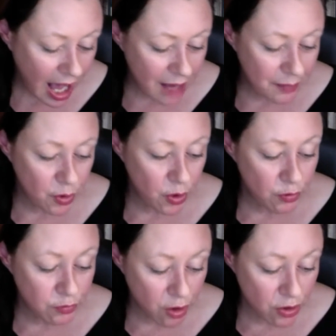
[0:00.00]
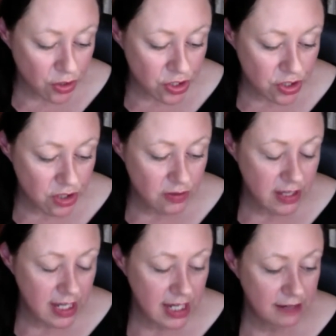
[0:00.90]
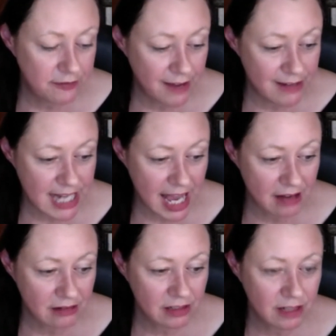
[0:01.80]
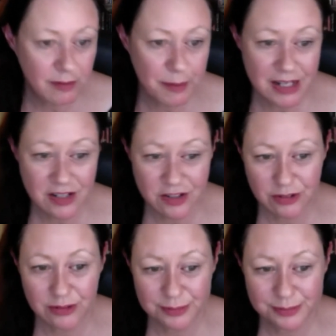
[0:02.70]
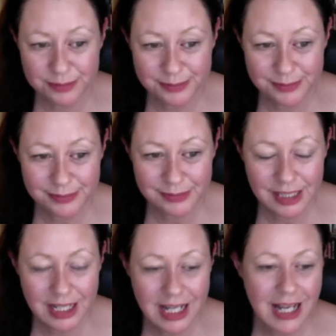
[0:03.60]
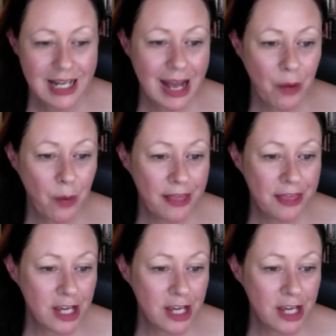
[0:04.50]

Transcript: who wrote the fairy tale Rapunzel. Now, we think